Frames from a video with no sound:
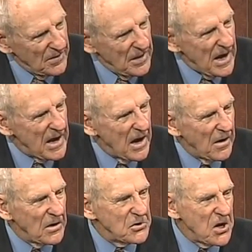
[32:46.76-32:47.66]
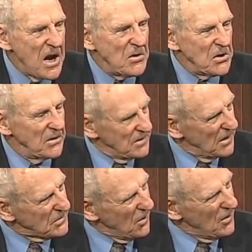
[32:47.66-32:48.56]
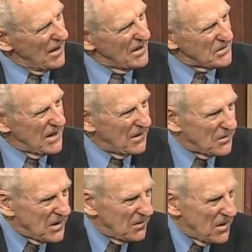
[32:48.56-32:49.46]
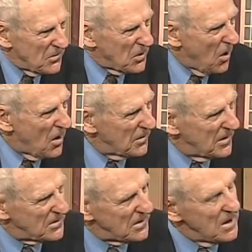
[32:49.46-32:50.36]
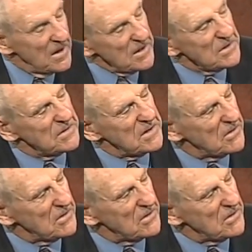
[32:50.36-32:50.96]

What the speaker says: they are exchanging. As I saw last night, they're sitting around talking to each other. This is an